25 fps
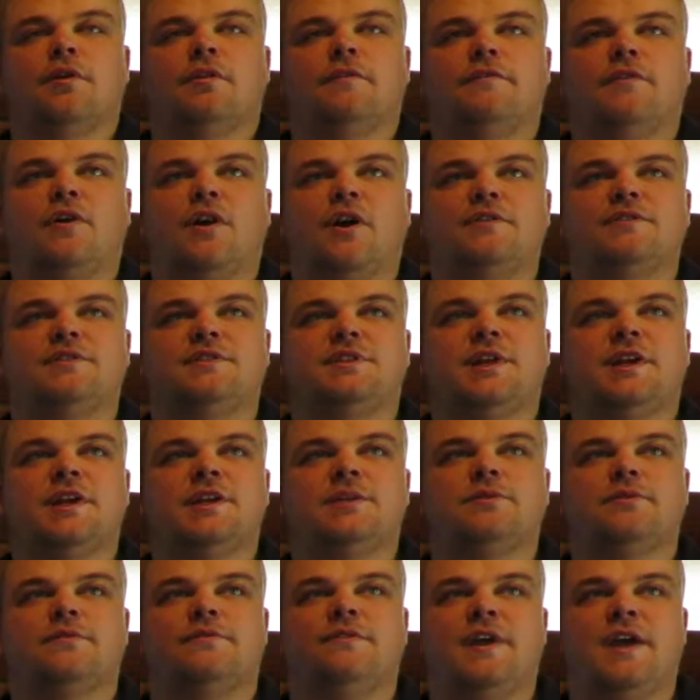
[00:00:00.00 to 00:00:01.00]
5
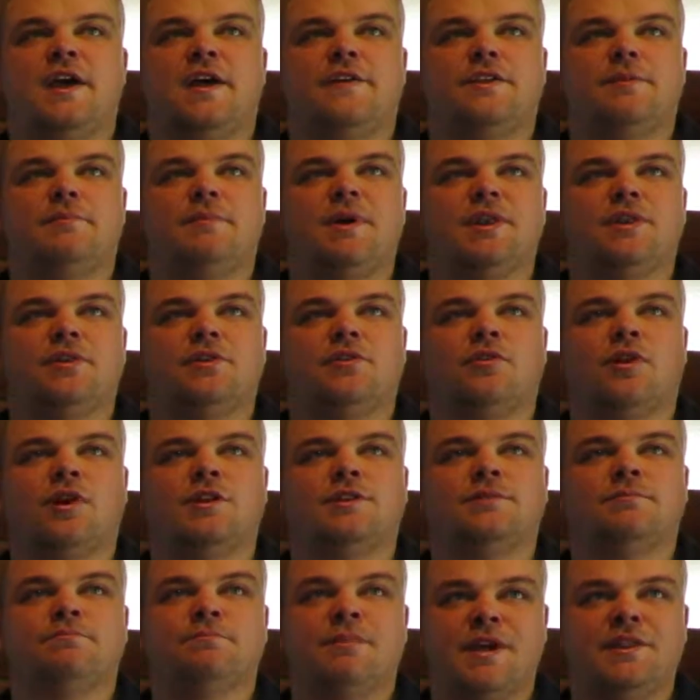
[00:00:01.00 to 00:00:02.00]
studies were found that met
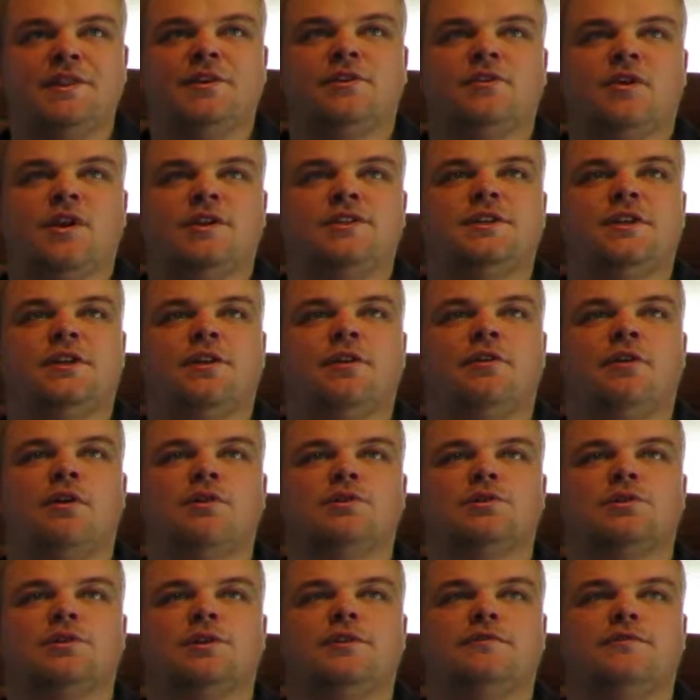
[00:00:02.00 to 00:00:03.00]
the criteria I
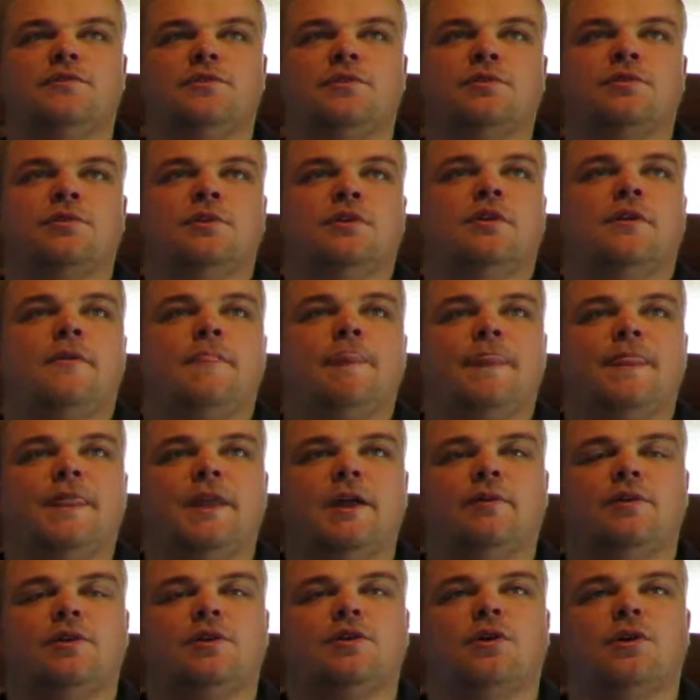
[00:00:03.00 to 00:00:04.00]
was looking for.
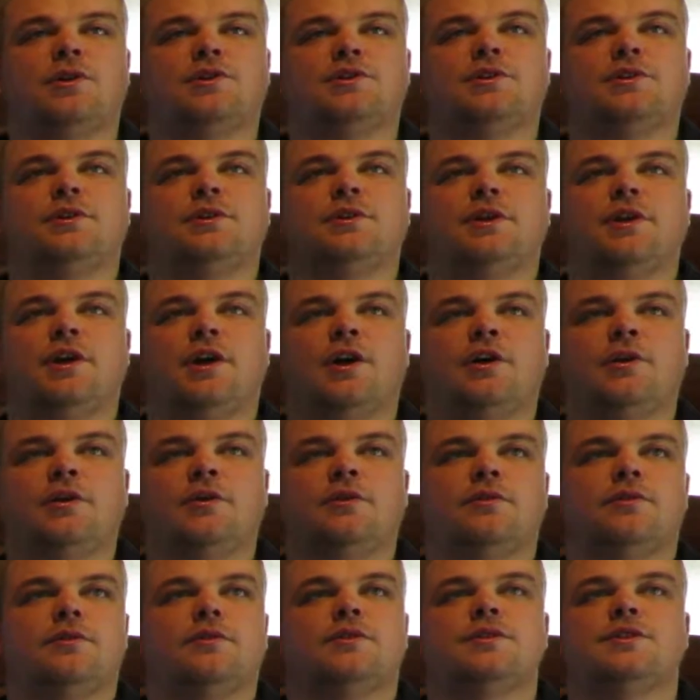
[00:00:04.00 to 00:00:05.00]
They were Cotchett and
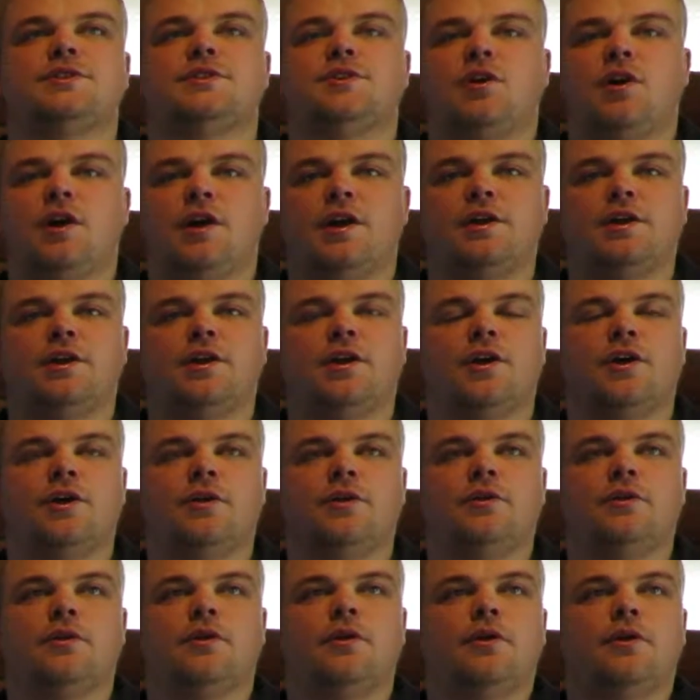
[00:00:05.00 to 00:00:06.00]
Co., Sy and
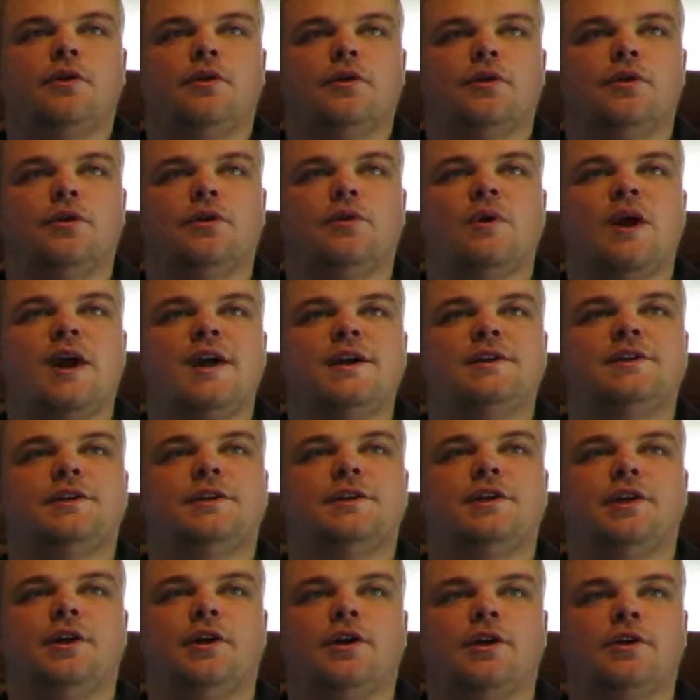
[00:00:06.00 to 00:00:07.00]
Co., Huguenin
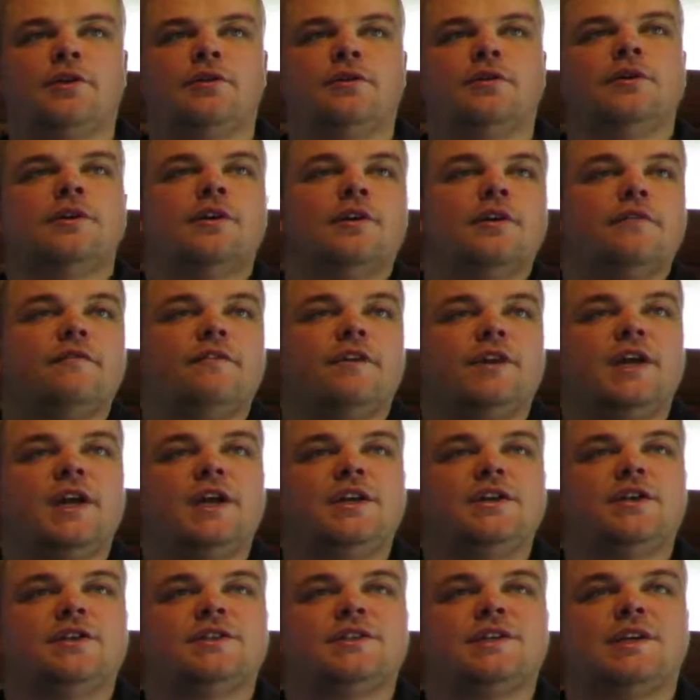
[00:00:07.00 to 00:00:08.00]
and Co.,
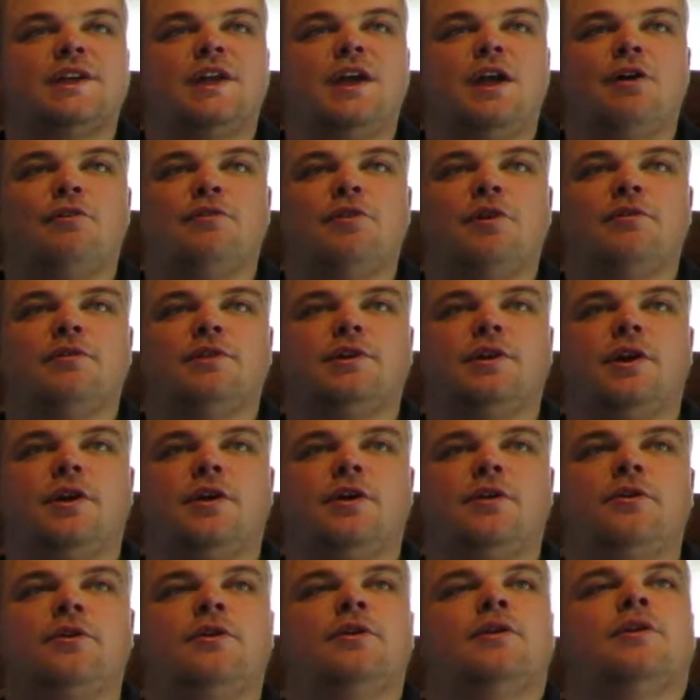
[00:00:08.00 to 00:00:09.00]
Fernandez-Canero and
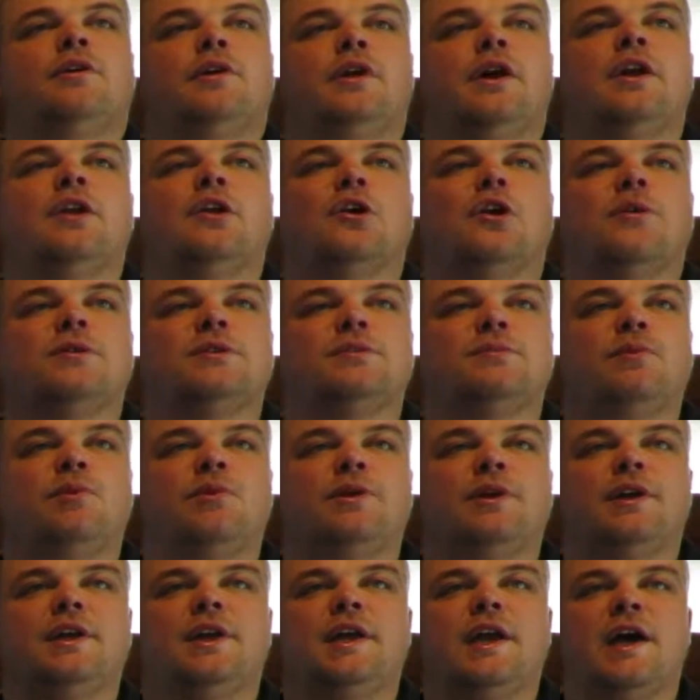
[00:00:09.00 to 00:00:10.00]
Co., and
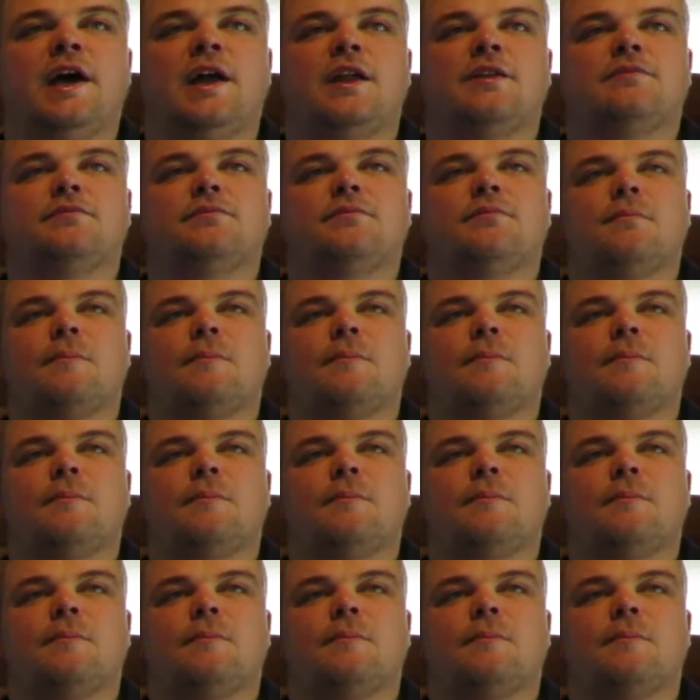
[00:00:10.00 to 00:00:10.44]
Osborne and Gatt.